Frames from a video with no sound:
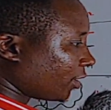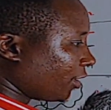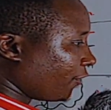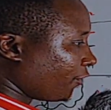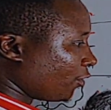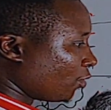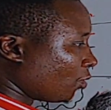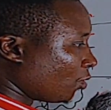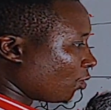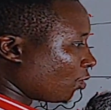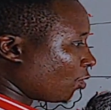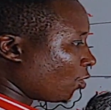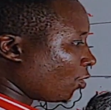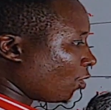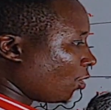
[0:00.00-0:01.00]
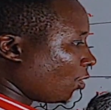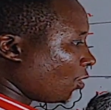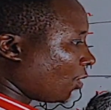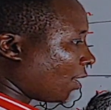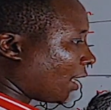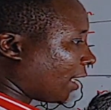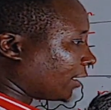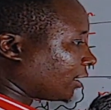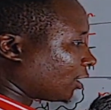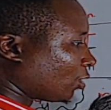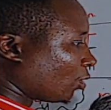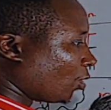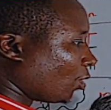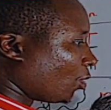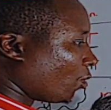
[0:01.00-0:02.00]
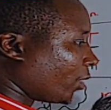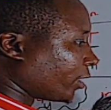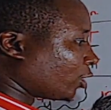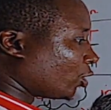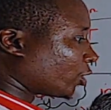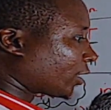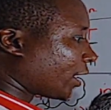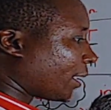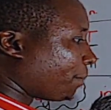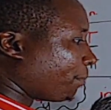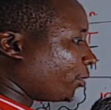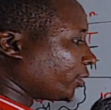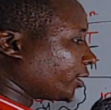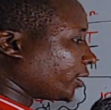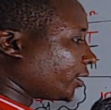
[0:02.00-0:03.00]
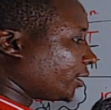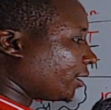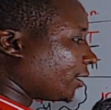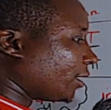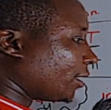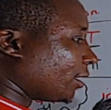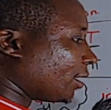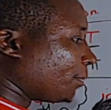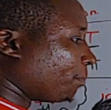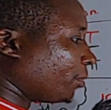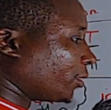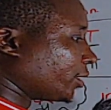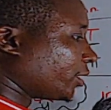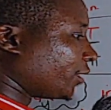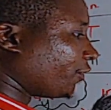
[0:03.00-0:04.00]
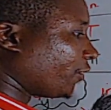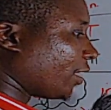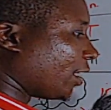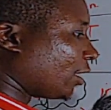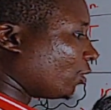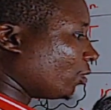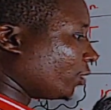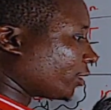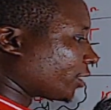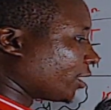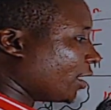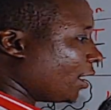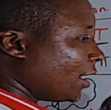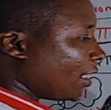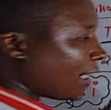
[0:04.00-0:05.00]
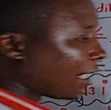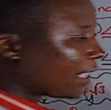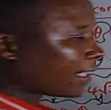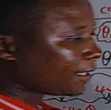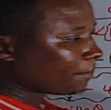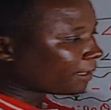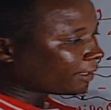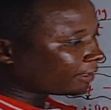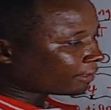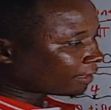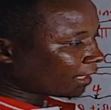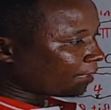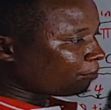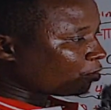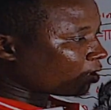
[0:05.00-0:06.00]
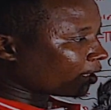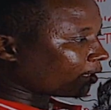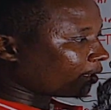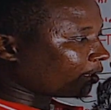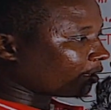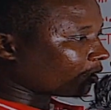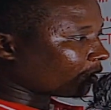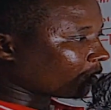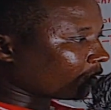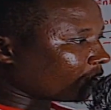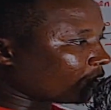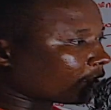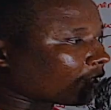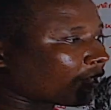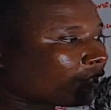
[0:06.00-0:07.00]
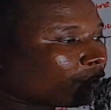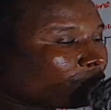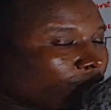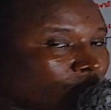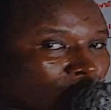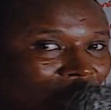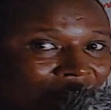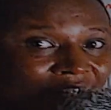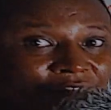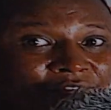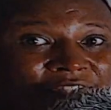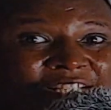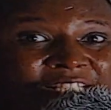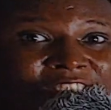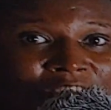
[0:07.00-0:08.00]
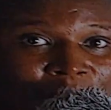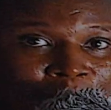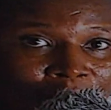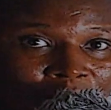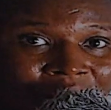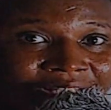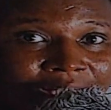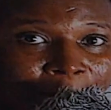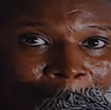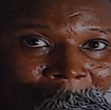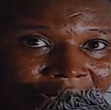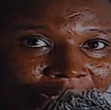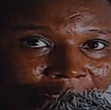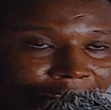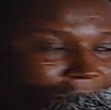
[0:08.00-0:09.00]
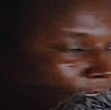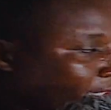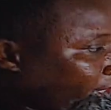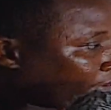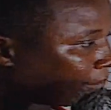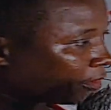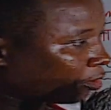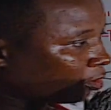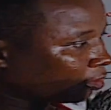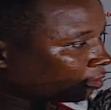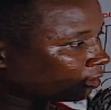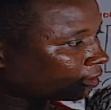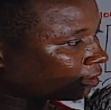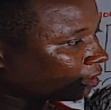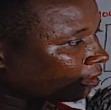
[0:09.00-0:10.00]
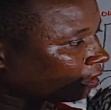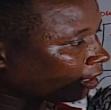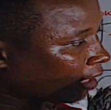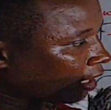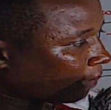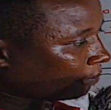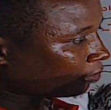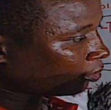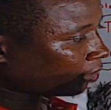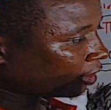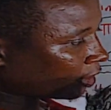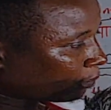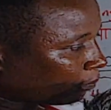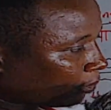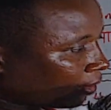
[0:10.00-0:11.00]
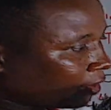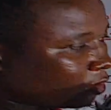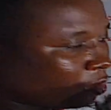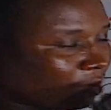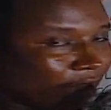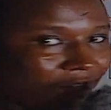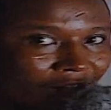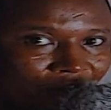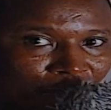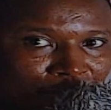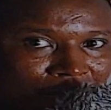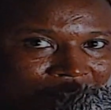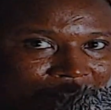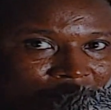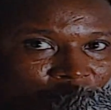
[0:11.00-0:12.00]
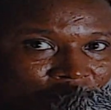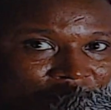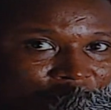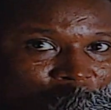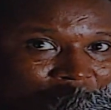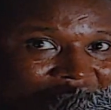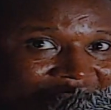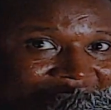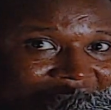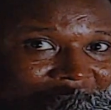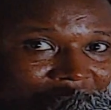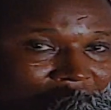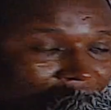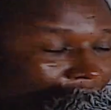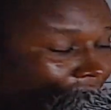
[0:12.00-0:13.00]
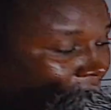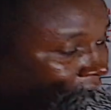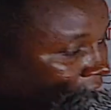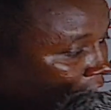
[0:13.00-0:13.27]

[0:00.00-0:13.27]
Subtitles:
you go anti-clockwise, those are positive angles, and by the time you are here, the angle you have is more than pi, because up to this point you have pi, which is 180 degrees.